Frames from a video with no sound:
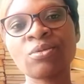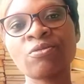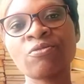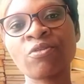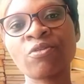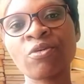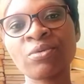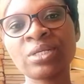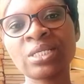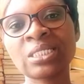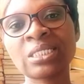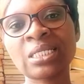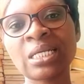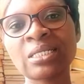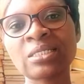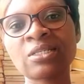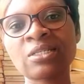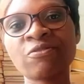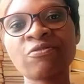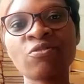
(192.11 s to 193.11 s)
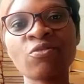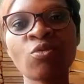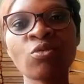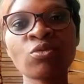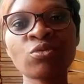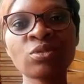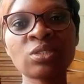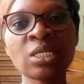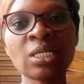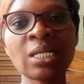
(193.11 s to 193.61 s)
For instance, if you
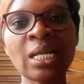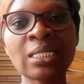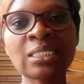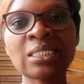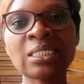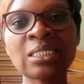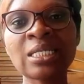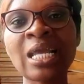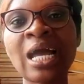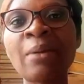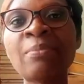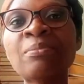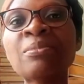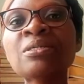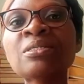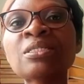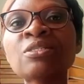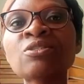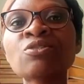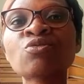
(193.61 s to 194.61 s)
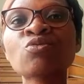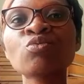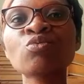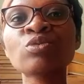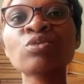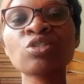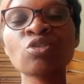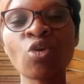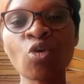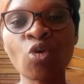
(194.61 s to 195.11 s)
want to say that they are building
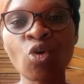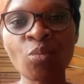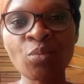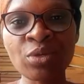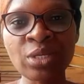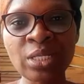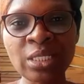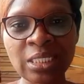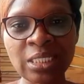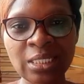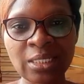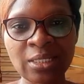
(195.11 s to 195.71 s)
schools in your community,